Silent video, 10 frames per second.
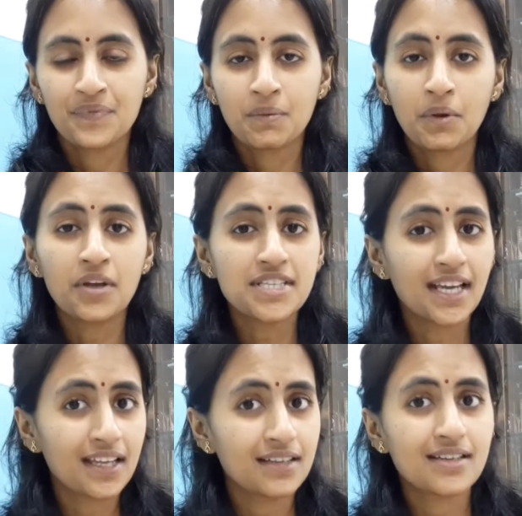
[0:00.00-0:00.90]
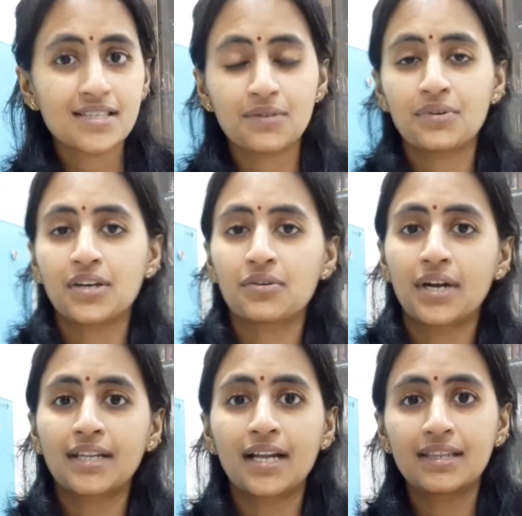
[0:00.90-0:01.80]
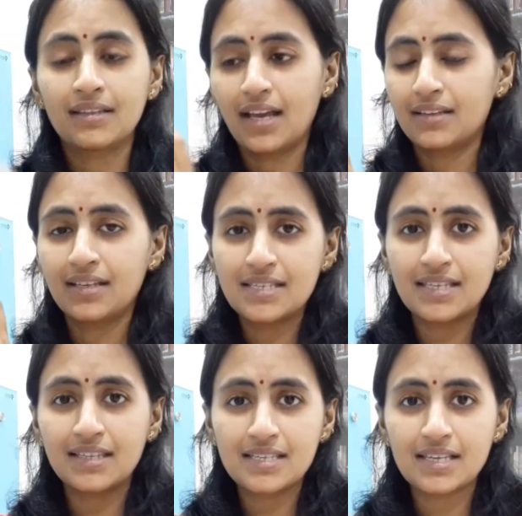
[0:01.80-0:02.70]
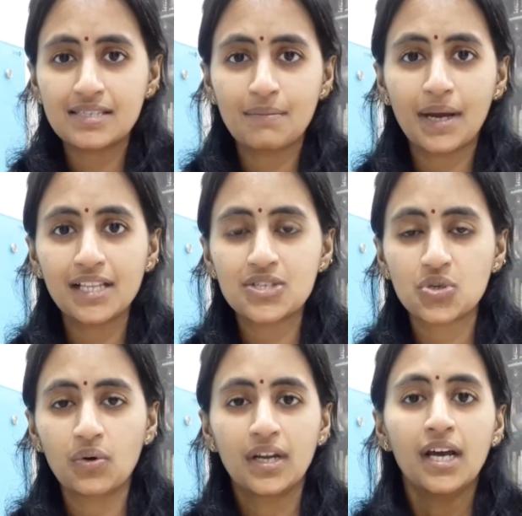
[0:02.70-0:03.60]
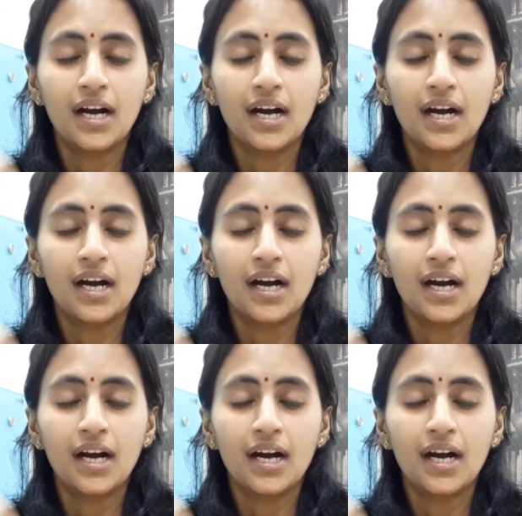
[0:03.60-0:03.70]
Because again, somewhere you read that this is a milestone,